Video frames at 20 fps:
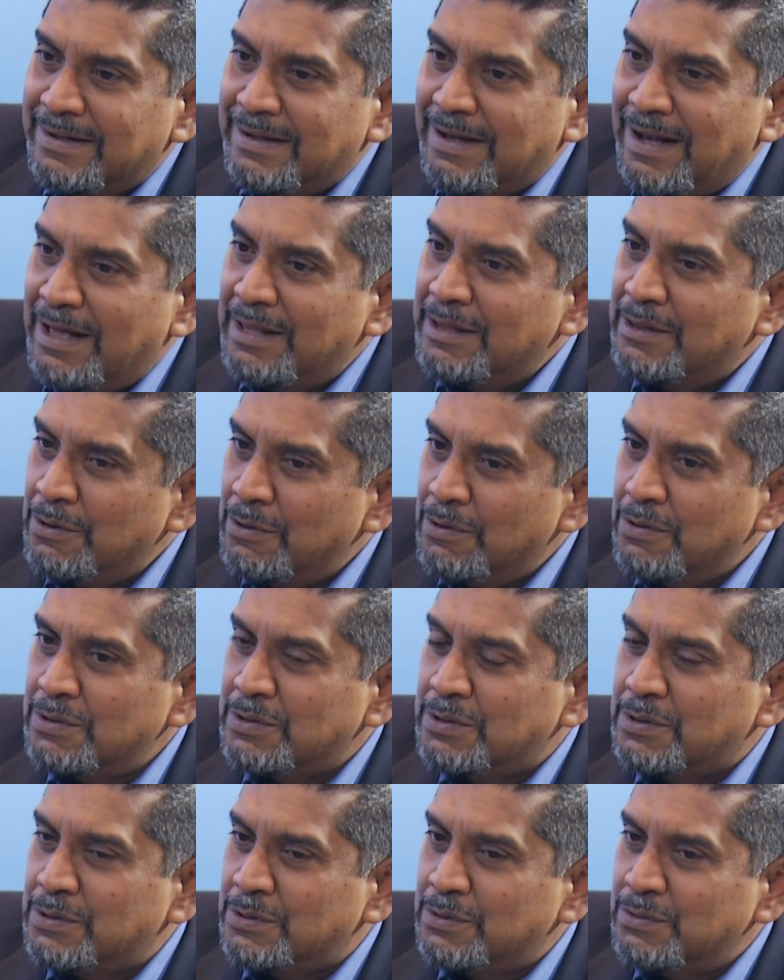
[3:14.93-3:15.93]
are
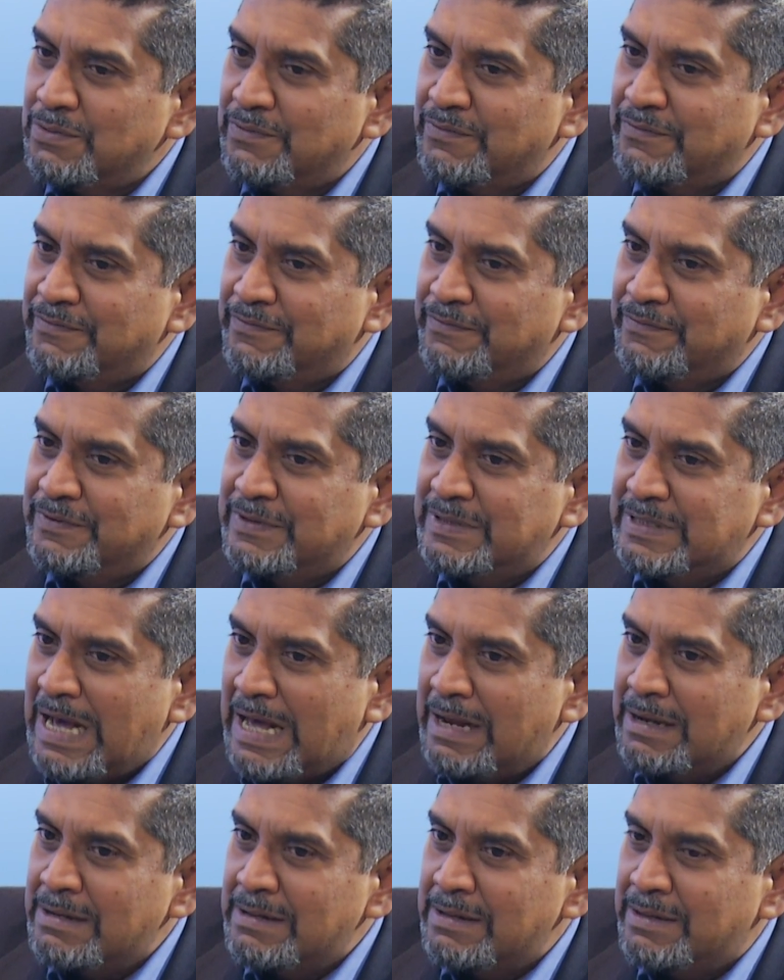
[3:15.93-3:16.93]
those who've
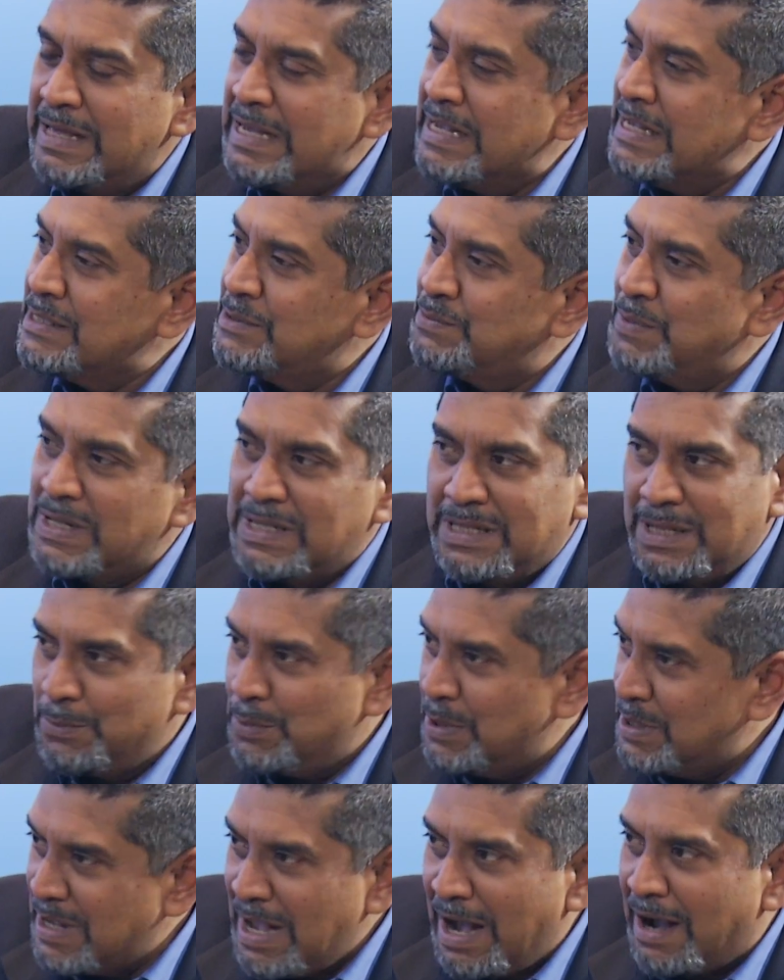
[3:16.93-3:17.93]
done things when they
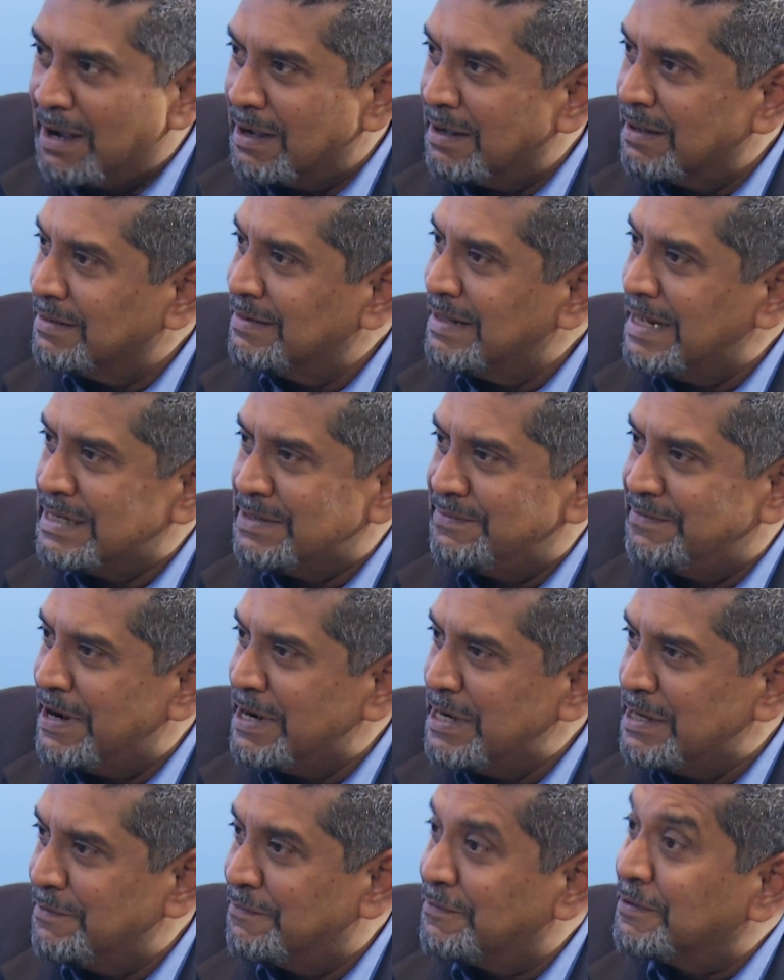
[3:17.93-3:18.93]
were young. That's very
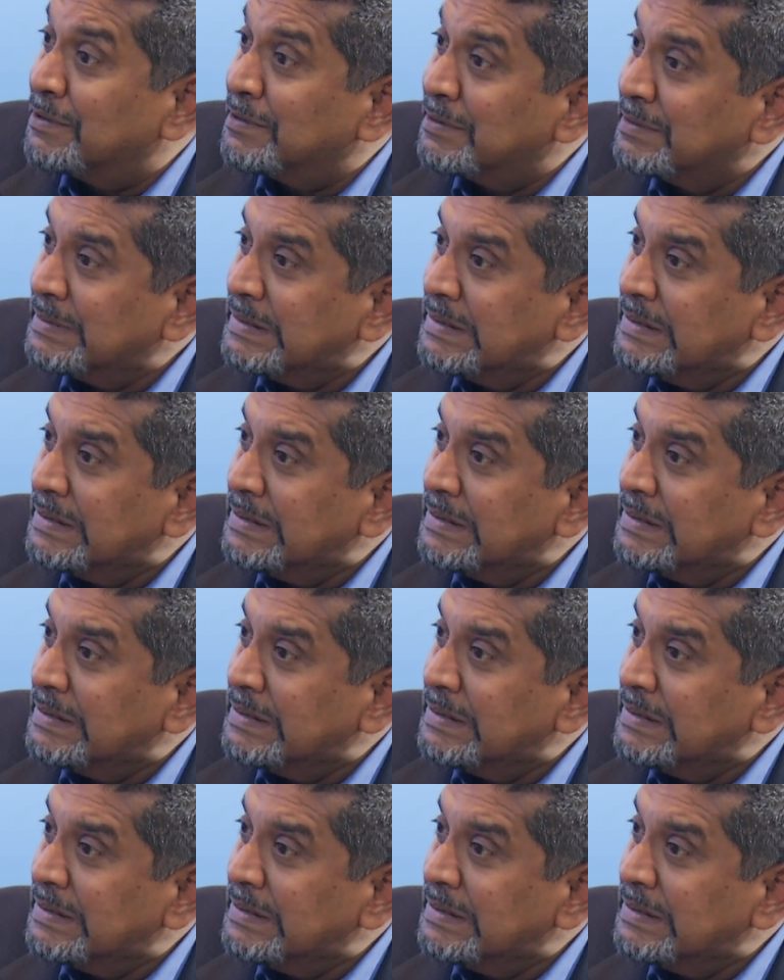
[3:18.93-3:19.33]
different.